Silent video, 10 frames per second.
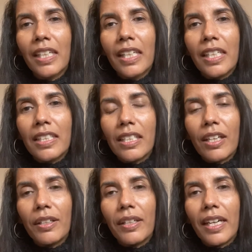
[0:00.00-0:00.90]

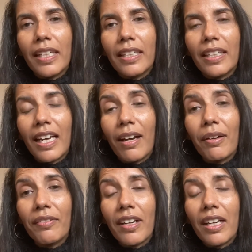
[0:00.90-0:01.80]
So,
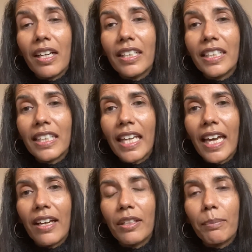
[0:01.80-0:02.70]
however, I did get
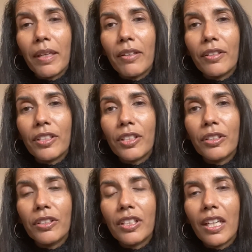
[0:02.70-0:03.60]
out and about on the
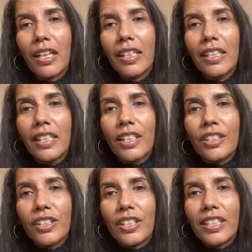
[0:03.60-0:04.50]
scooter,
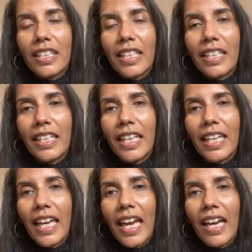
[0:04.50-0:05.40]
just taking
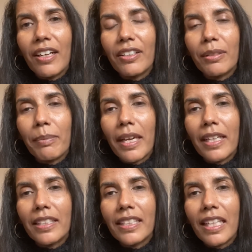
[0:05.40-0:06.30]
it out and
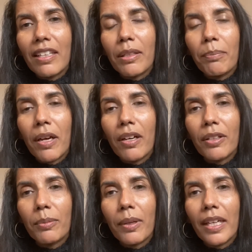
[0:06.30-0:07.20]
about down the
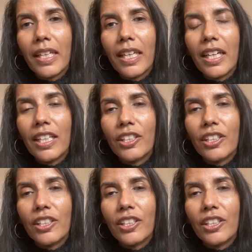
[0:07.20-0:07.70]
pathway. I